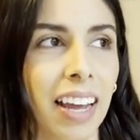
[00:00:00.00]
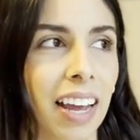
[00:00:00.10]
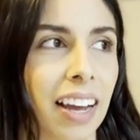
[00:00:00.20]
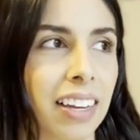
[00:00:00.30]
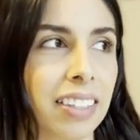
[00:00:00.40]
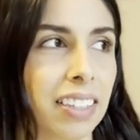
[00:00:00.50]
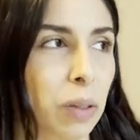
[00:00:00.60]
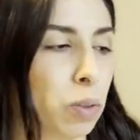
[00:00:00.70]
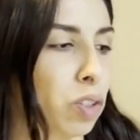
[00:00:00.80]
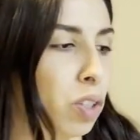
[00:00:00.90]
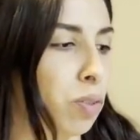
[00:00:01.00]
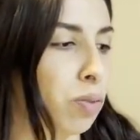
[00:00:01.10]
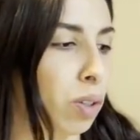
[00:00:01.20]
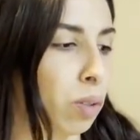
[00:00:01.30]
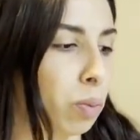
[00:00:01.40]
and it was just
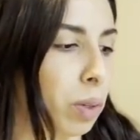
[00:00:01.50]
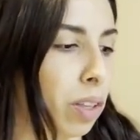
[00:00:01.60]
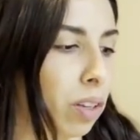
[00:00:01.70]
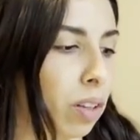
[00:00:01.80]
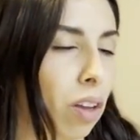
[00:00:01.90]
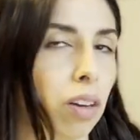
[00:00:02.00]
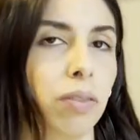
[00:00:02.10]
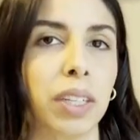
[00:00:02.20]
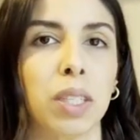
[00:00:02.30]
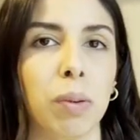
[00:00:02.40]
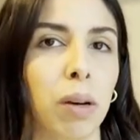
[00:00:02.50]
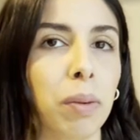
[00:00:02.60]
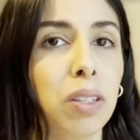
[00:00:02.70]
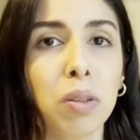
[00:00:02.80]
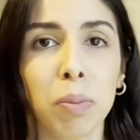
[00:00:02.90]
filled with a lot of
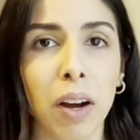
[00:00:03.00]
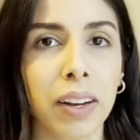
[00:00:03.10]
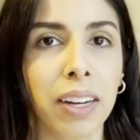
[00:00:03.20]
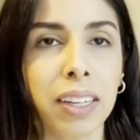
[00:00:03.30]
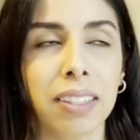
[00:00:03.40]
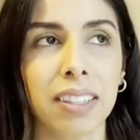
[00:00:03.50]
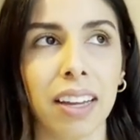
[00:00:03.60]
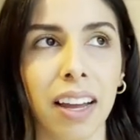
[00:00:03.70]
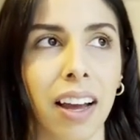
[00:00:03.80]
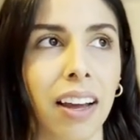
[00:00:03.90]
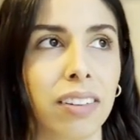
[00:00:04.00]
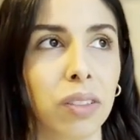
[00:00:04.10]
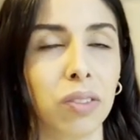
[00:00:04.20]
experimental products and